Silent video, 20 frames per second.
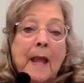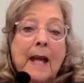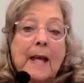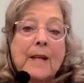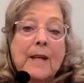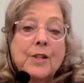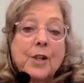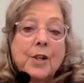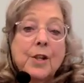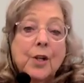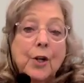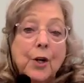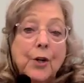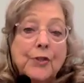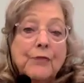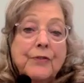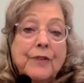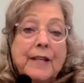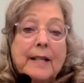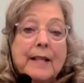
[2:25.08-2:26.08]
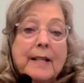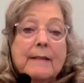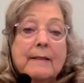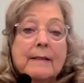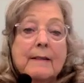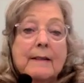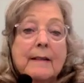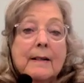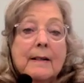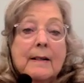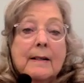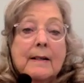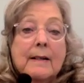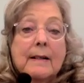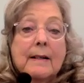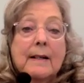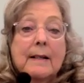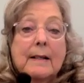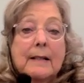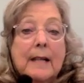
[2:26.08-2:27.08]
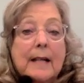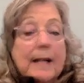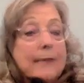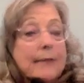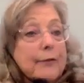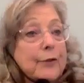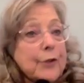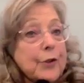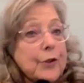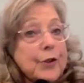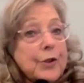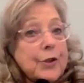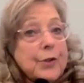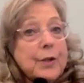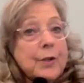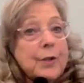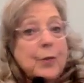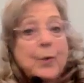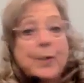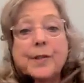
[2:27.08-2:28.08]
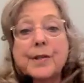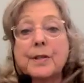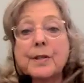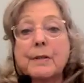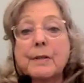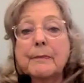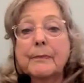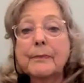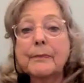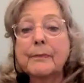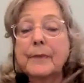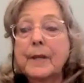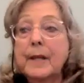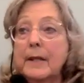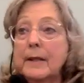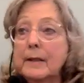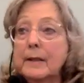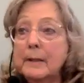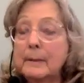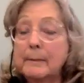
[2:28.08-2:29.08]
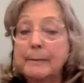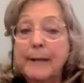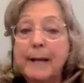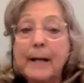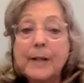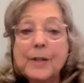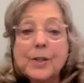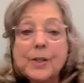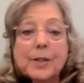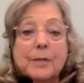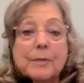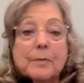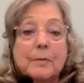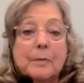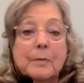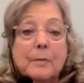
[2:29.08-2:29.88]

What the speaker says: and to cultivate a life nurturing wisdom and compassion.